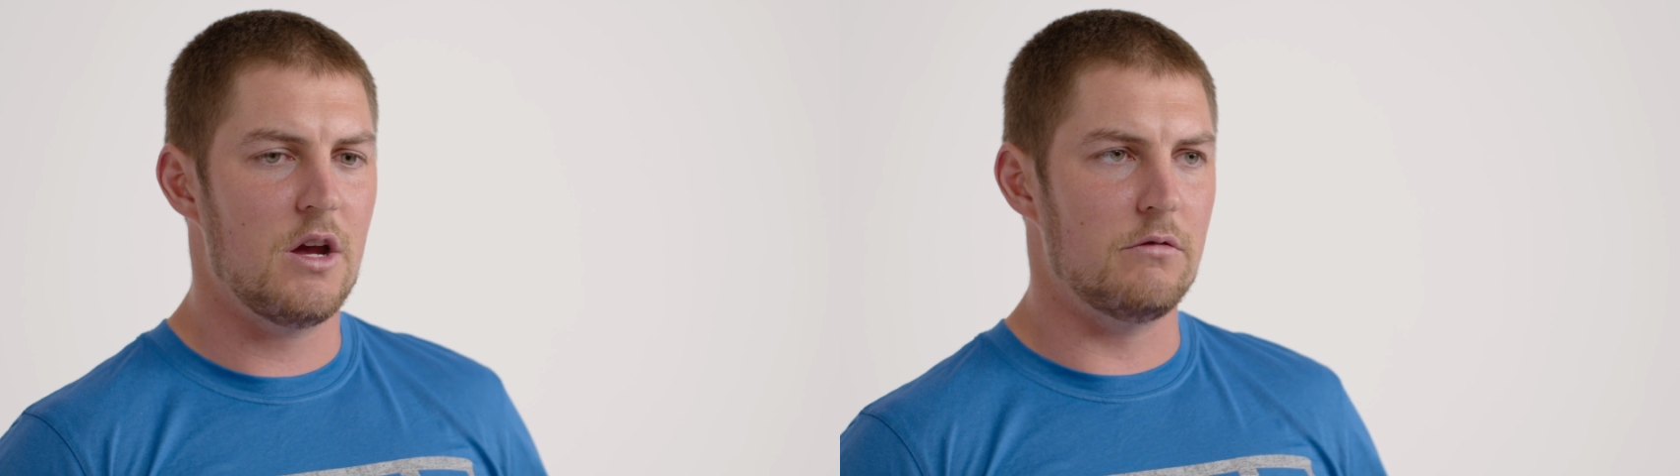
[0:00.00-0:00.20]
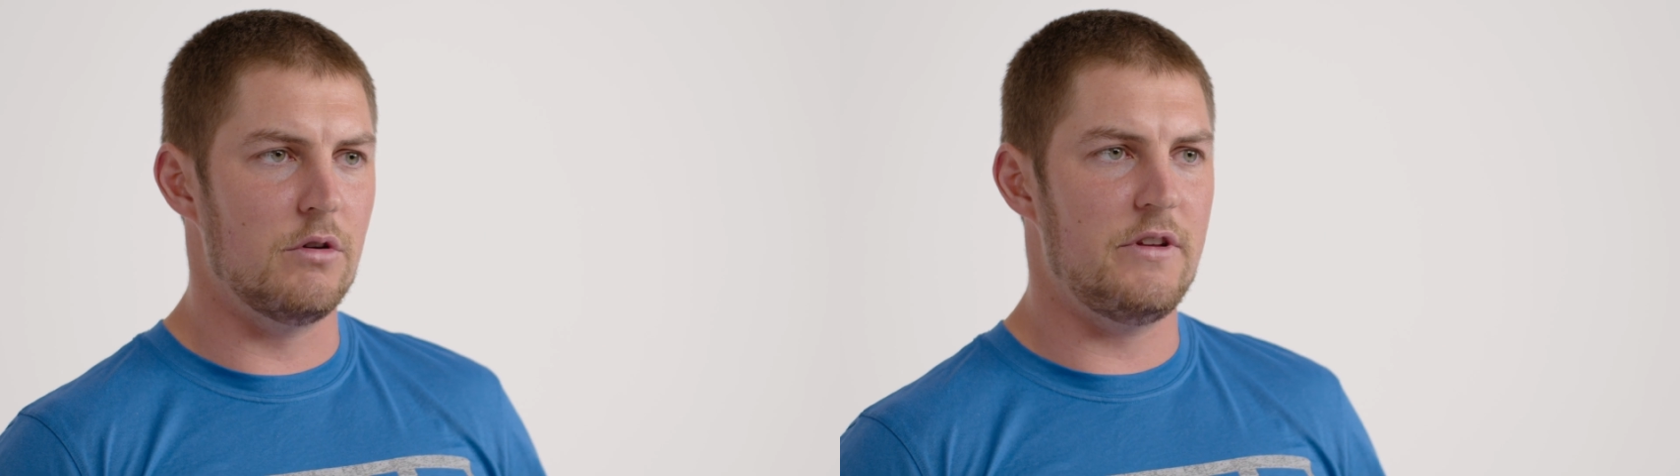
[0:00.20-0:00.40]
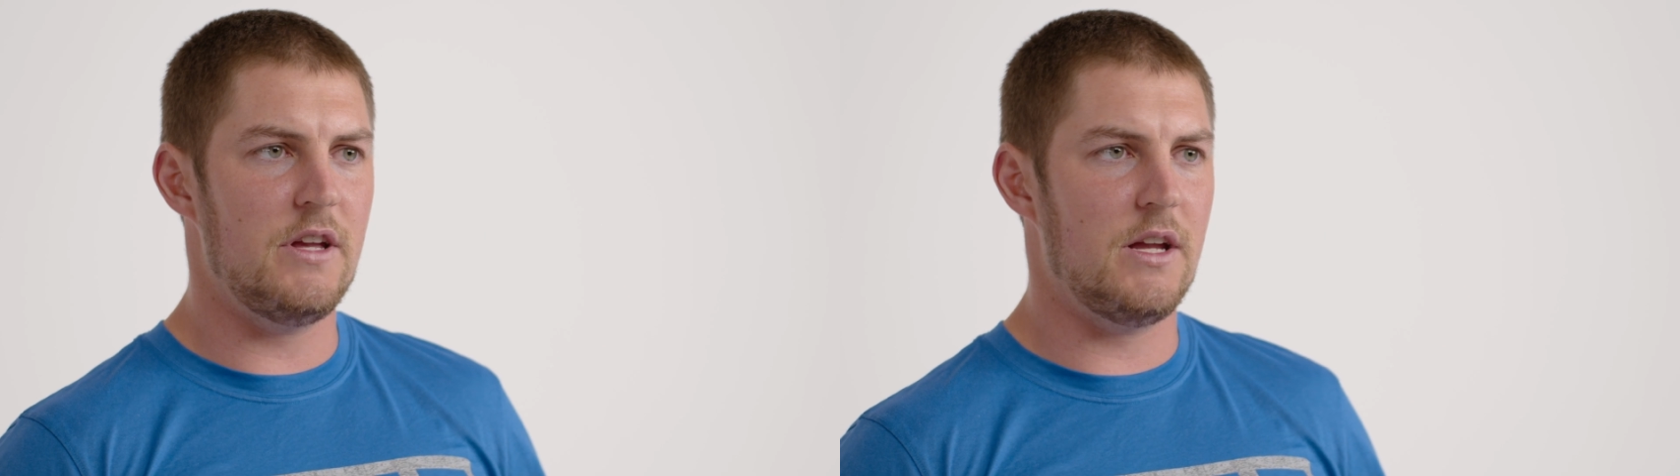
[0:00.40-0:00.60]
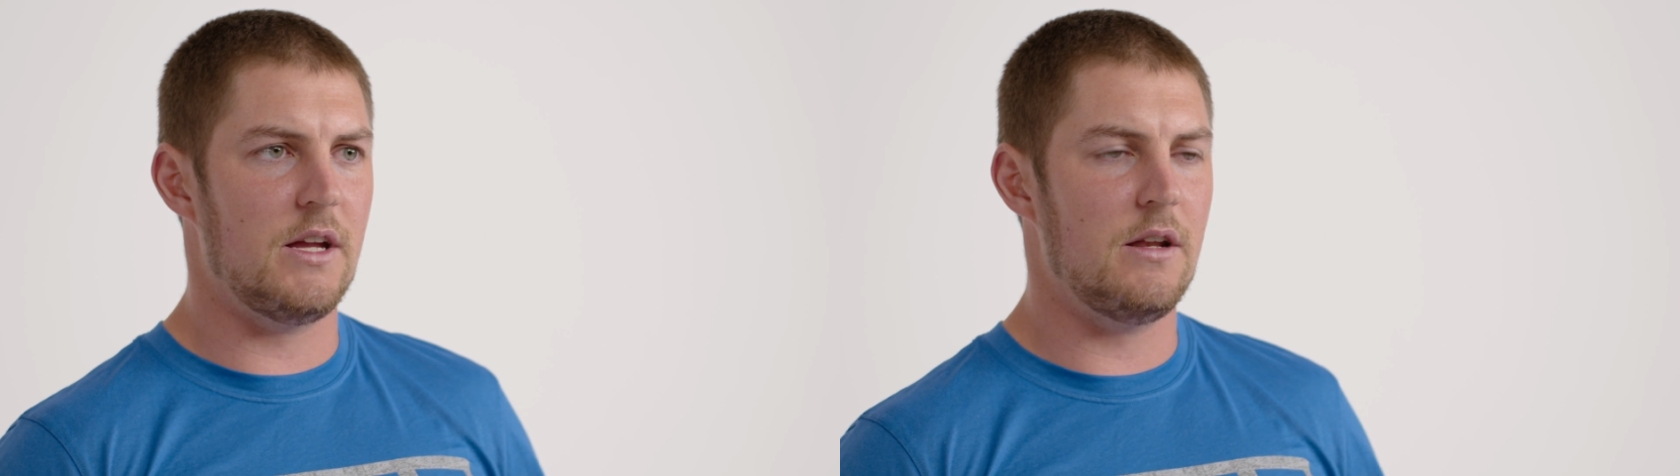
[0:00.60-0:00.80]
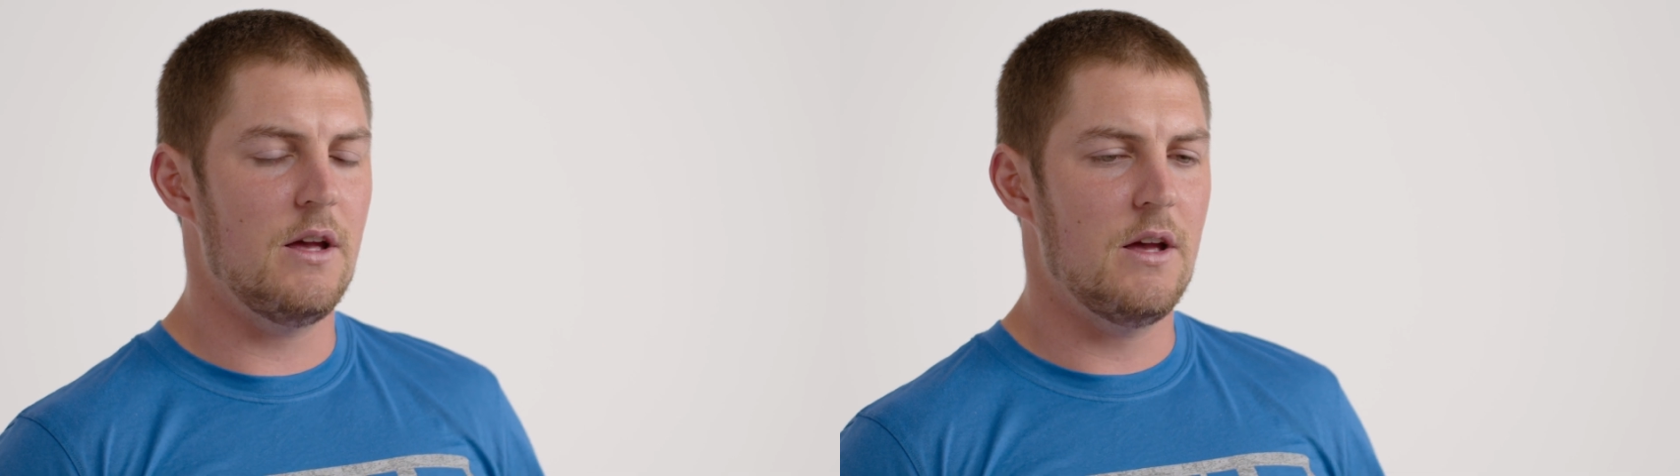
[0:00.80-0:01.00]

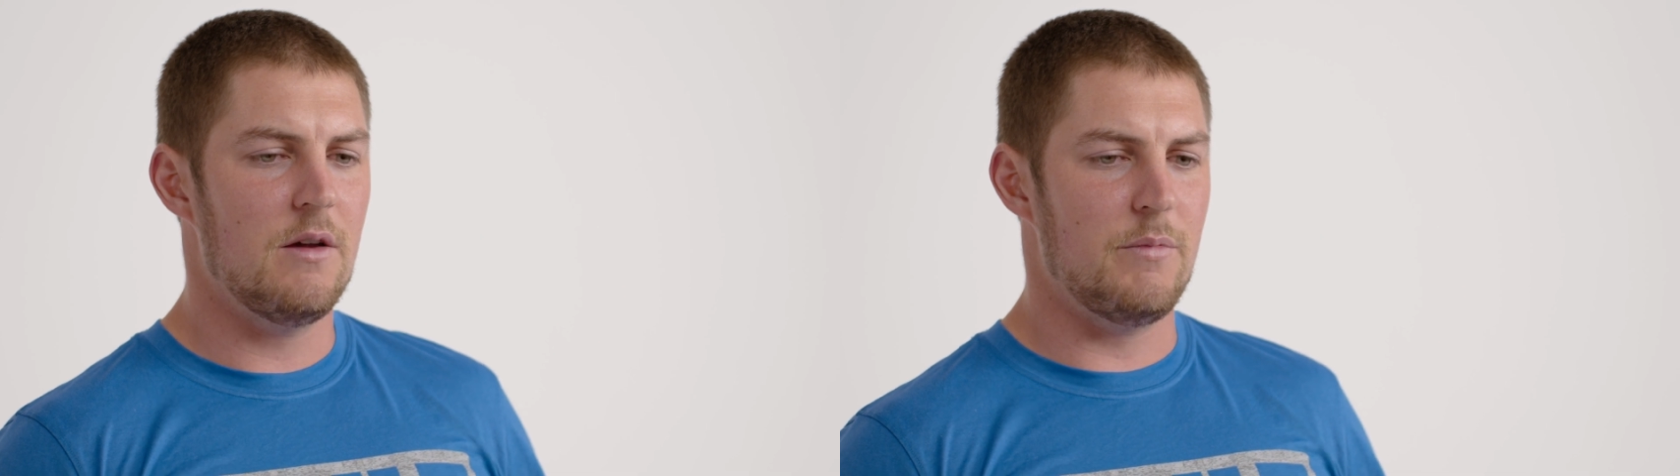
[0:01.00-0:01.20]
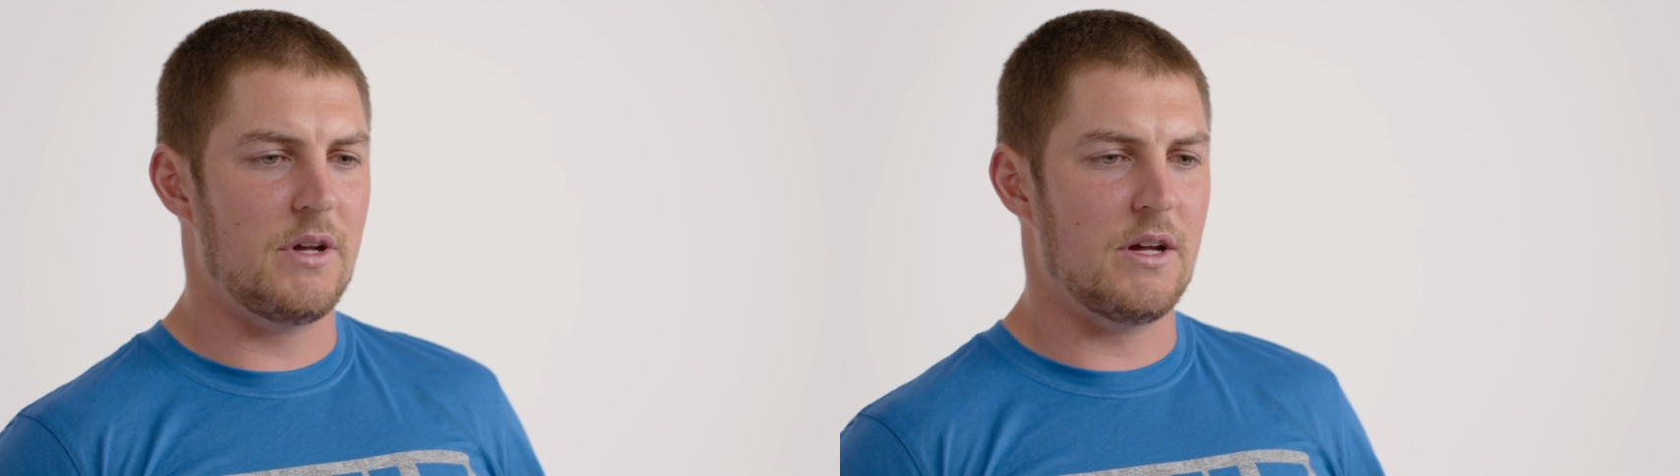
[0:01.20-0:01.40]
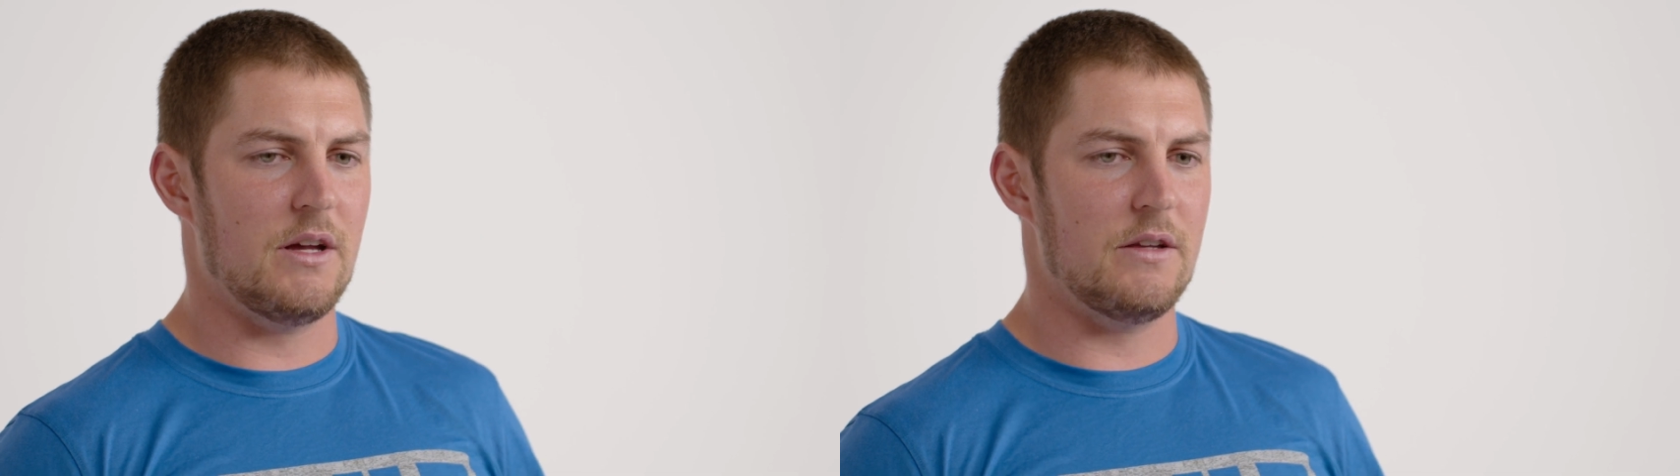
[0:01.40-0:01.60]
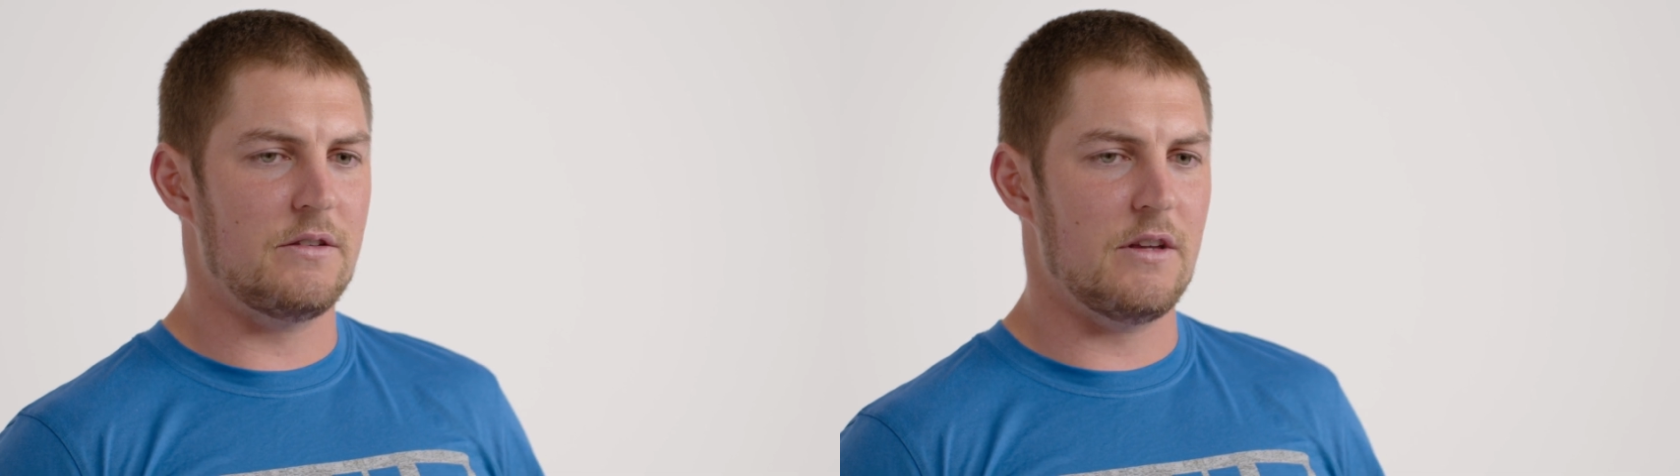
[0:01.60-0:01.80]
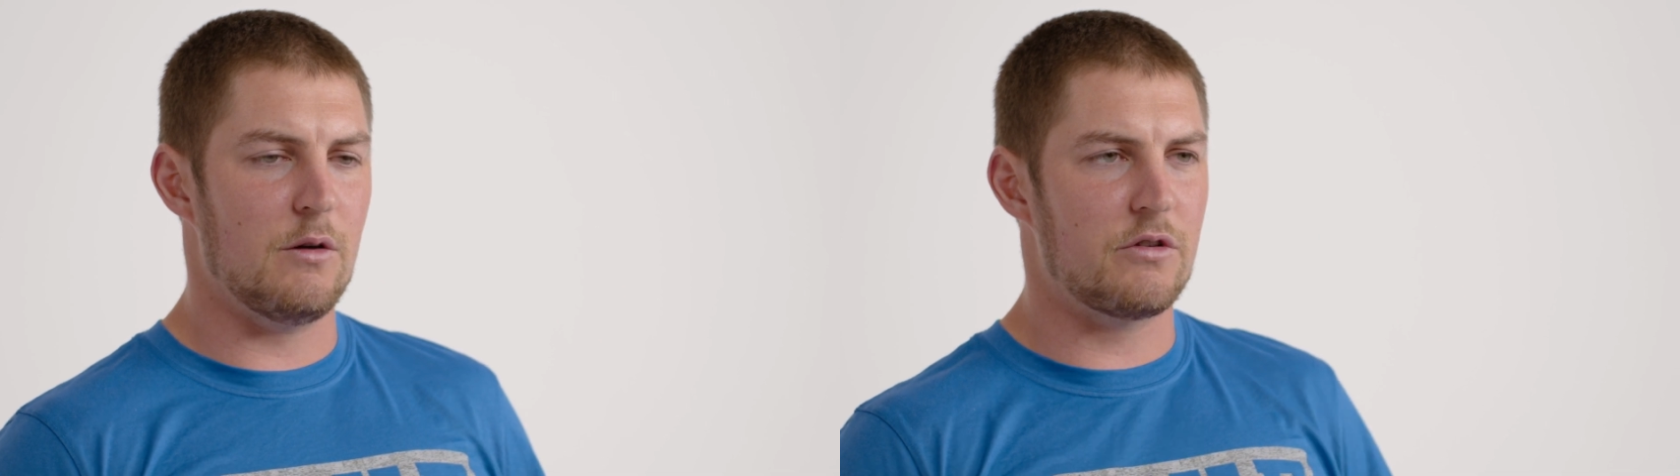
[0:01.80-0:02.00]
routine
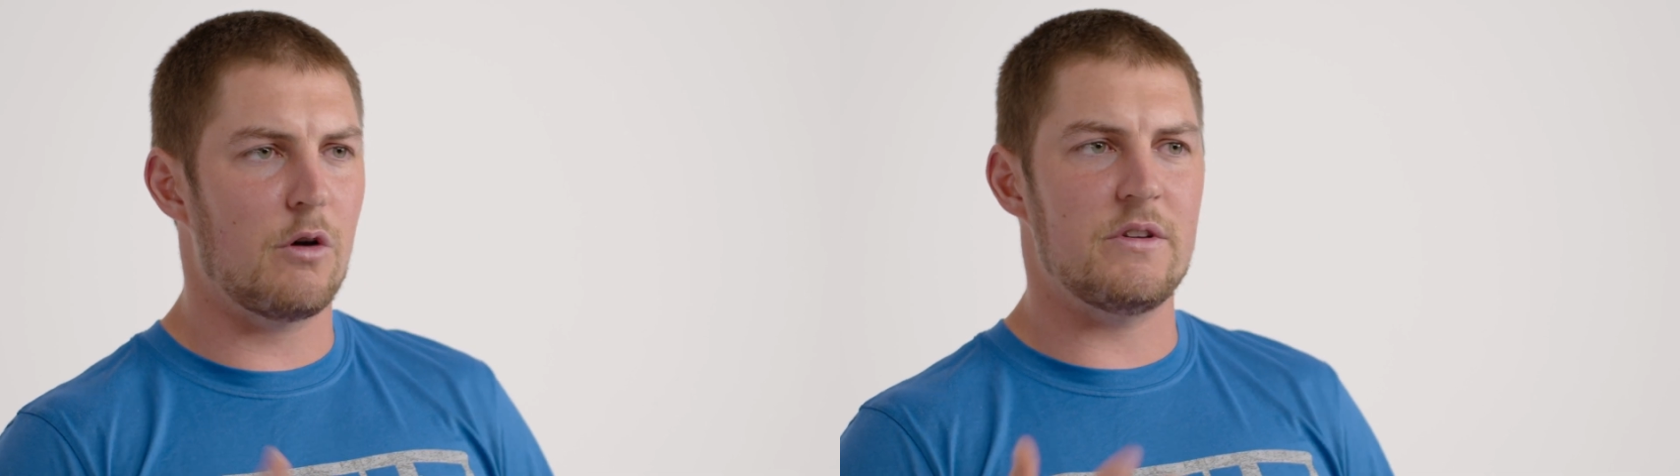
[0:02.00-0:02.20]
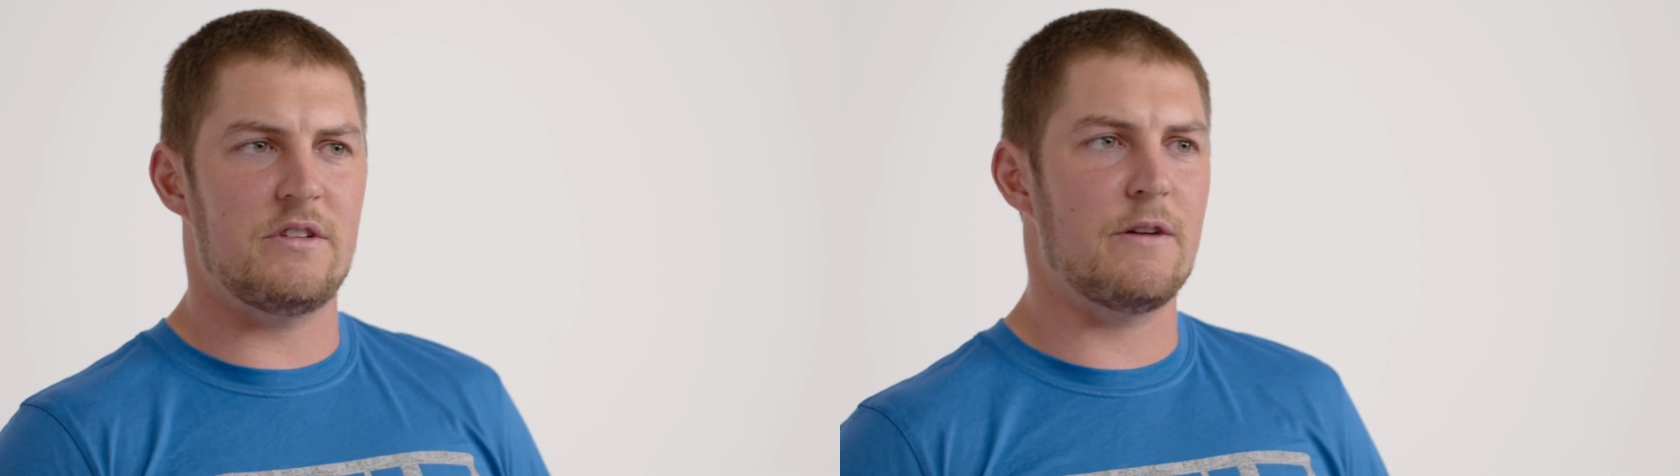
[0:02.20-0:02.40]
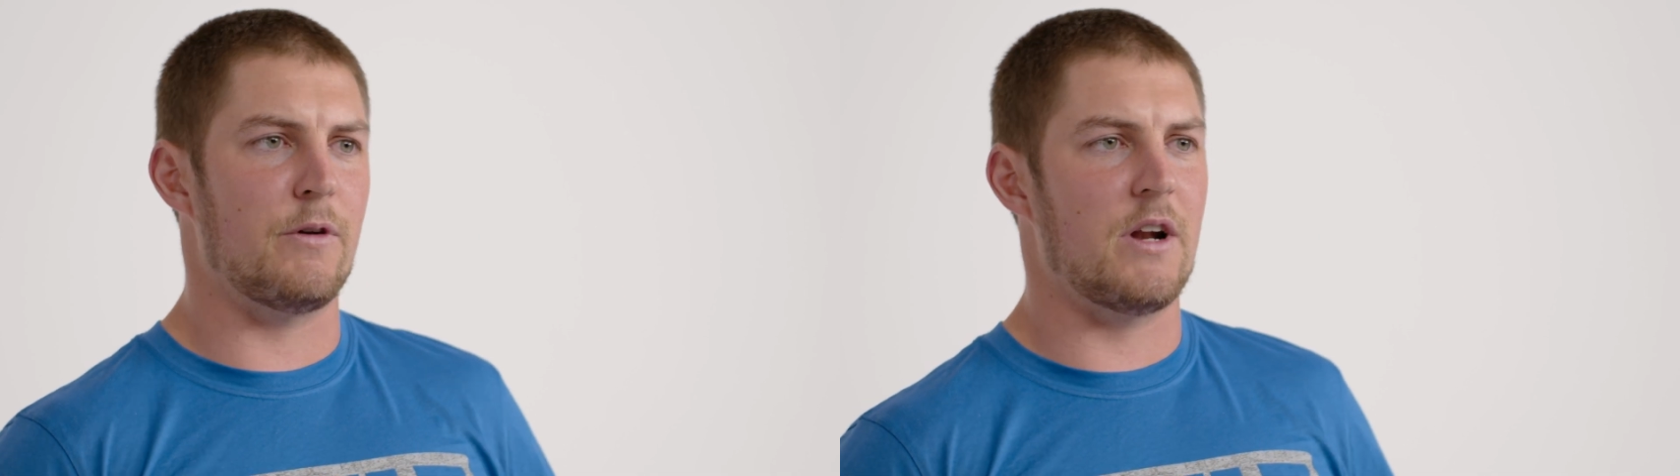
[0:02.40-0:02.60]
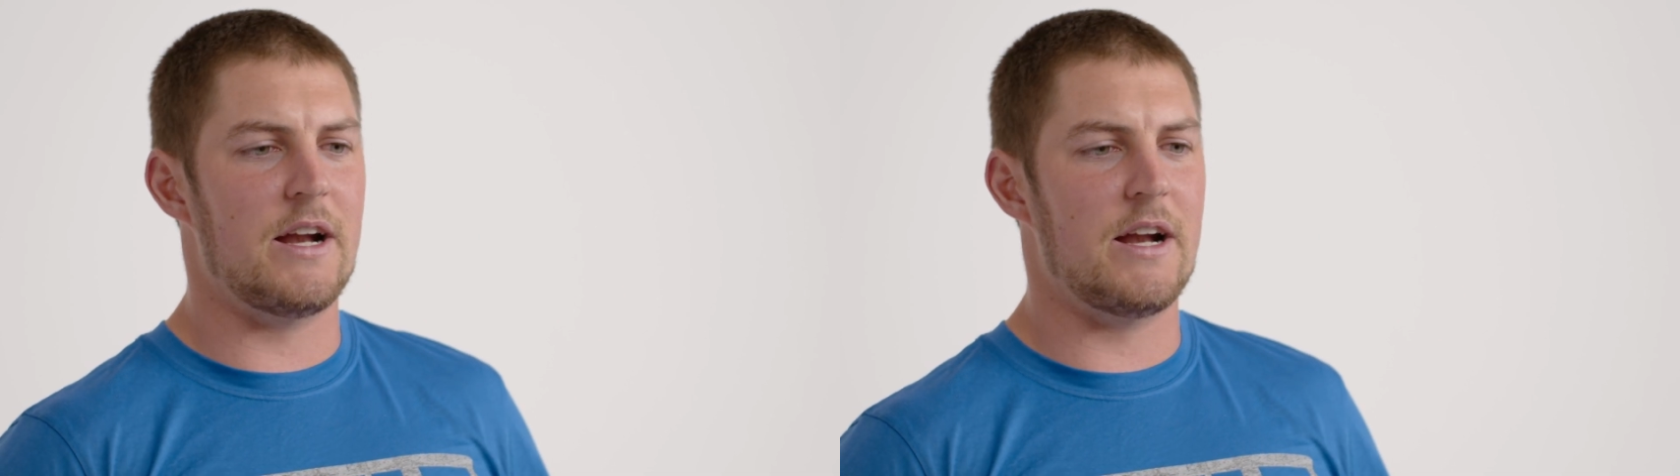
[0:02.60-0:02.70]
because it was always different.